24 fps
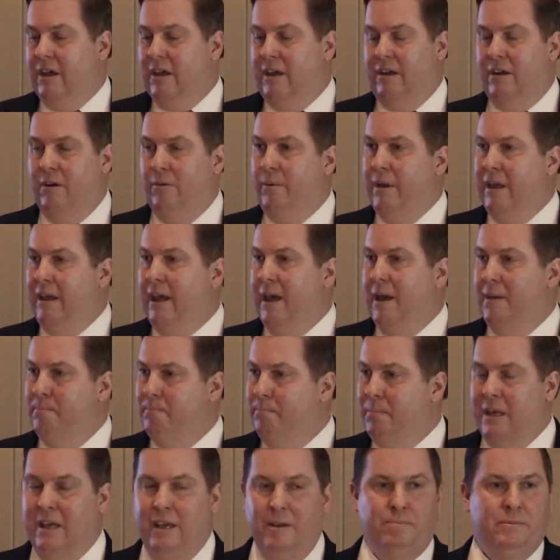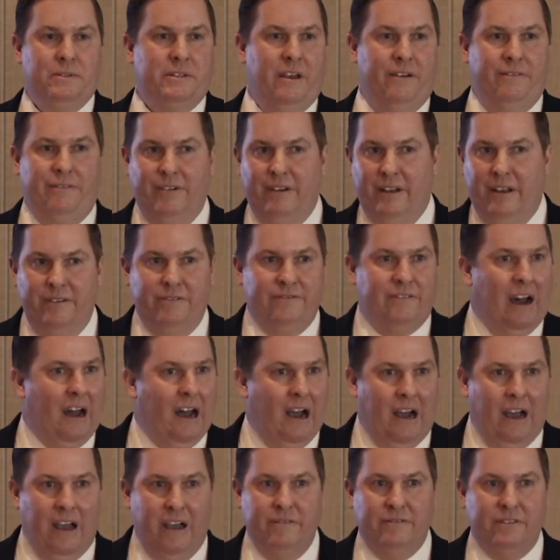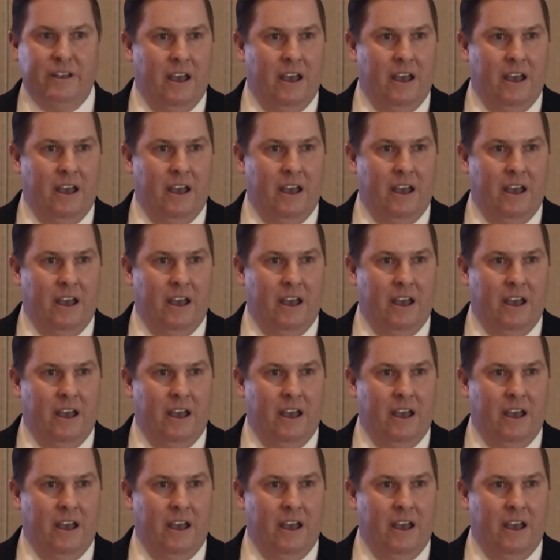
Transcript: you know, we get beeped every five,